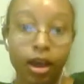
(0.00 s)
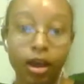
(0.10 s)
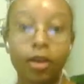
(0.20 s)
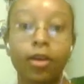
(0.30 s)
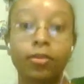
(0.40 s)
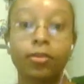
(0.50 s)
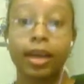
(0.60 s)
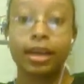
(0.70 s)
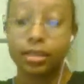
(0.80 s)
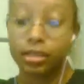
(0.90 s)

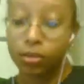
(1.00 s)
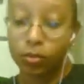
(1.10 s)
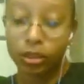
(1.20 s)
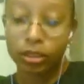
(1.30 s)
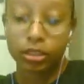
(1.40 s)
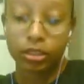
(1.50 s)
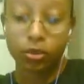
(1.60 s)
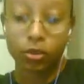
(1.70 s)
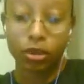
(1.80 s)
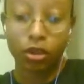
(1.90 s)
Alrighty, so once
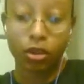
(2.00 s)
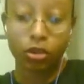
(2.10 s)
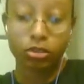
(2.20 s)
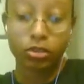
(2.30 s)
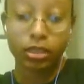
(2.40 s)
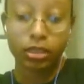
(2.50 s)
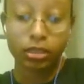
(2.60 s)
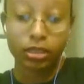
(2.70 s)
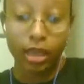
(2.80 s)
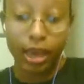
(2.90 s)
your cauldron
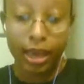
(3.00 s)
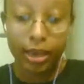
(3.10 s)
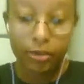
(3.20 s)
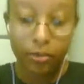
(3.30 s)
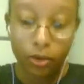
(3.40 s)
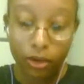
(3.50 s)
has